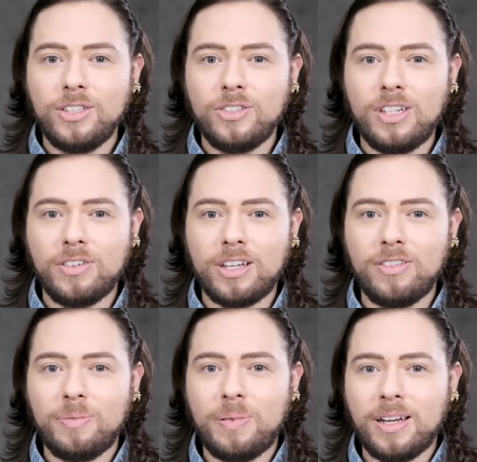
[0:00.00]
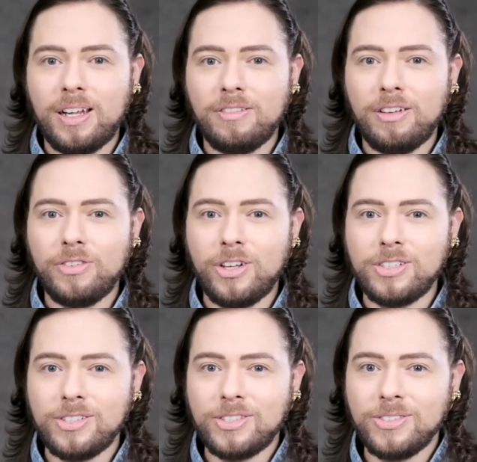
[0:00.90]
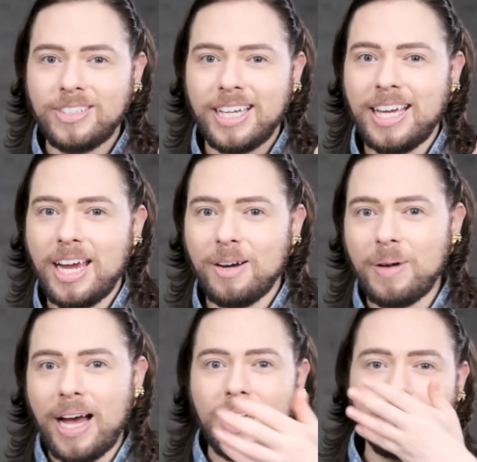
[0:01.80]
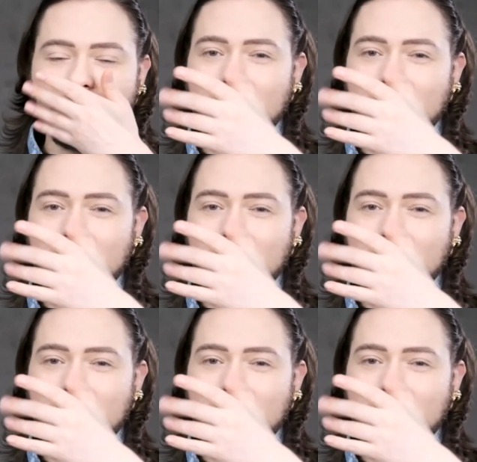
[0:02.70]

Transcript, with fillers: to never give up on love. Love you all. See you soon. Take care. Bye.